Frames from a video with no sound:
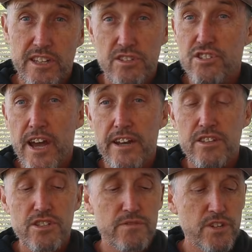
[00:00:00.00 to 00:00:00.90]
at the start
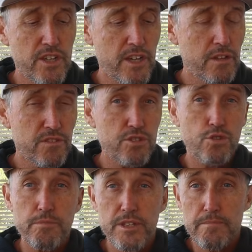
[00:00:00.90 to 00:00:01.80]
of this video, this
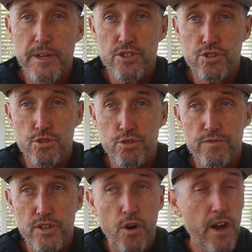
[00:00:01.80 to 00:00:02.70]
could be the best shoe
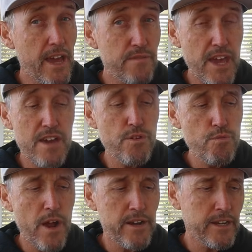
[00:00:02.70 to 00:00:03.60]
that I have ever run